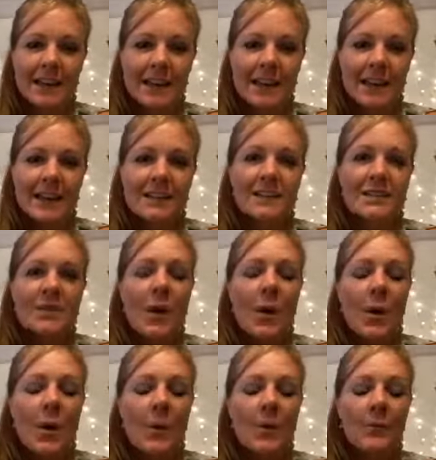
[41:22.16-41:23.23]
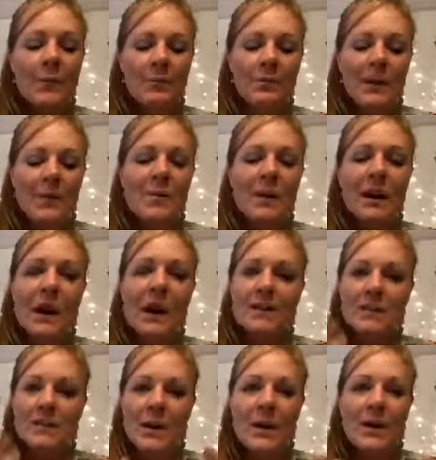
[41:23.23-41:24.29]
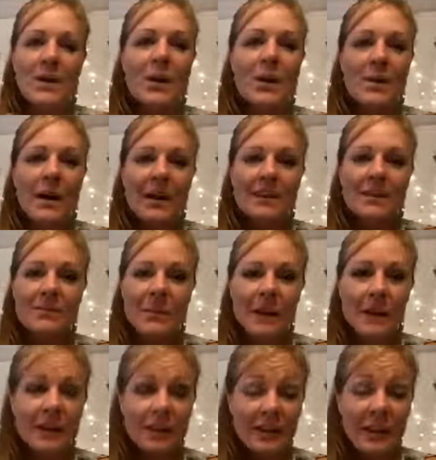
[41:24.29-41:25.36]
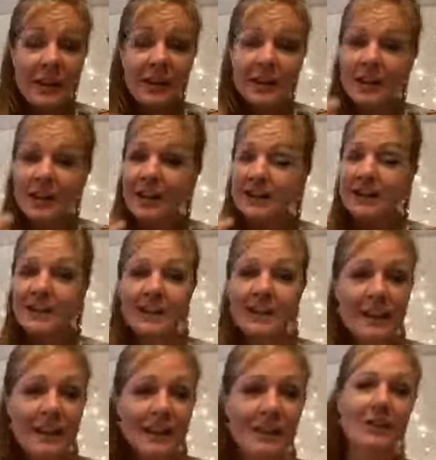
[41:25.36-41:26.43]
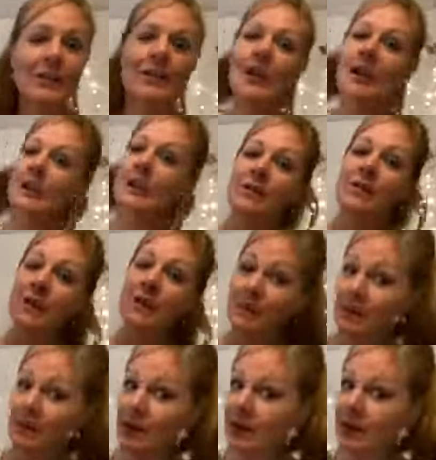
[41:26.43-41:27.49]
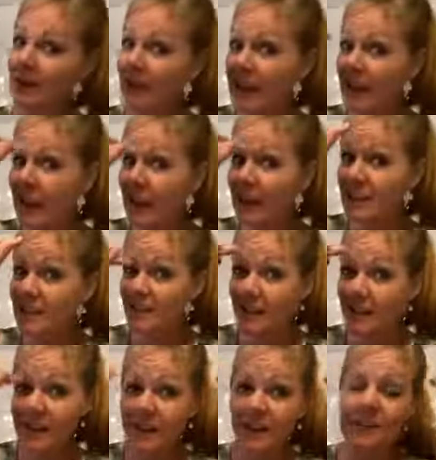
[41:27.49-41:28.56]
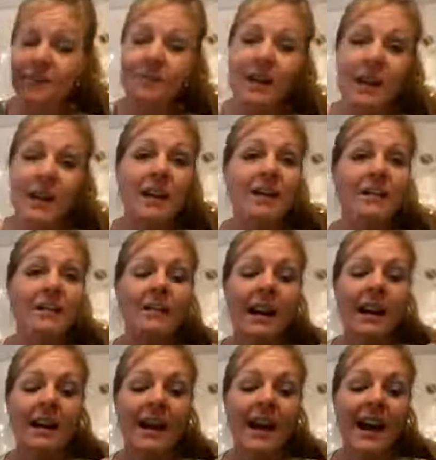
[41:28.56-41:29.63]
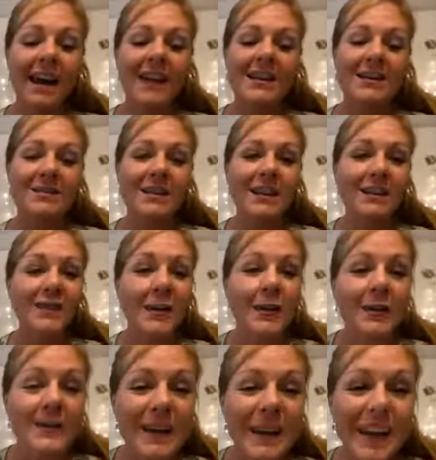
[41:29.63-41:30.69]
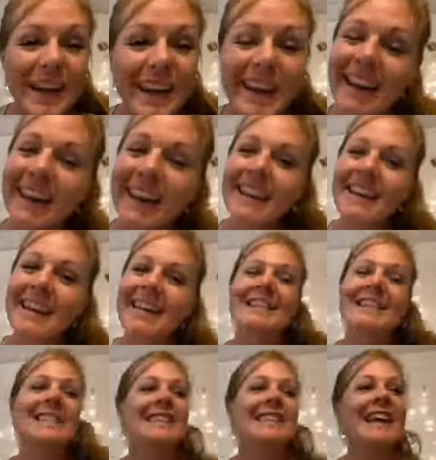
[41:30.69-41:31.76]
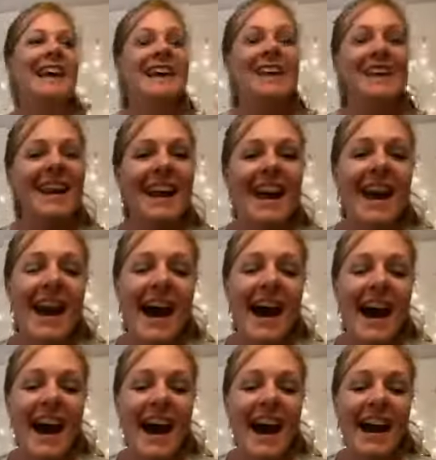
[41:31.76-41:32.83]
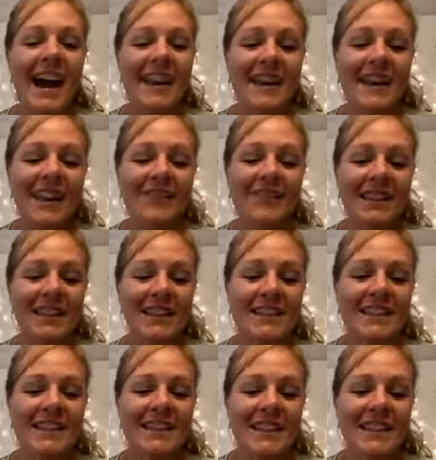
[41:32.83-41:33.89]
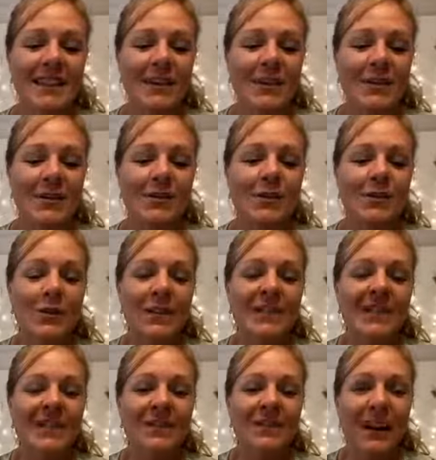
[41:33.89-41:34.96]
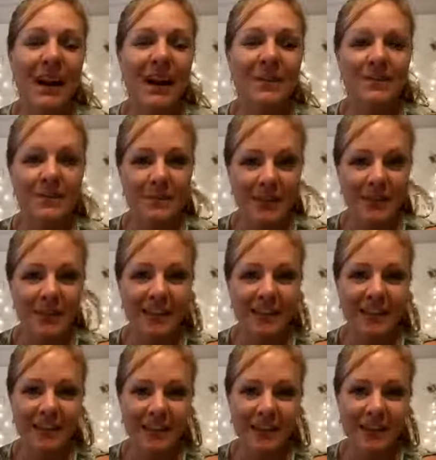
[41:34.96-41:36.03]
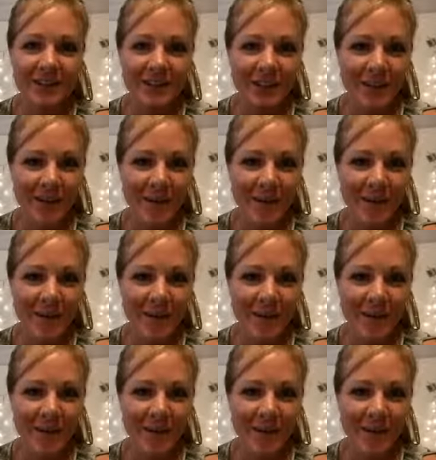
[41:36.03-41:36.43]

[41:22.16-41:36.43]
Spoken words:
And so, but also going back to my creator, here's the thing though, Yakarta, when he activated my light eye, guess what he told me? He said, I gave this to you 25 million years ago.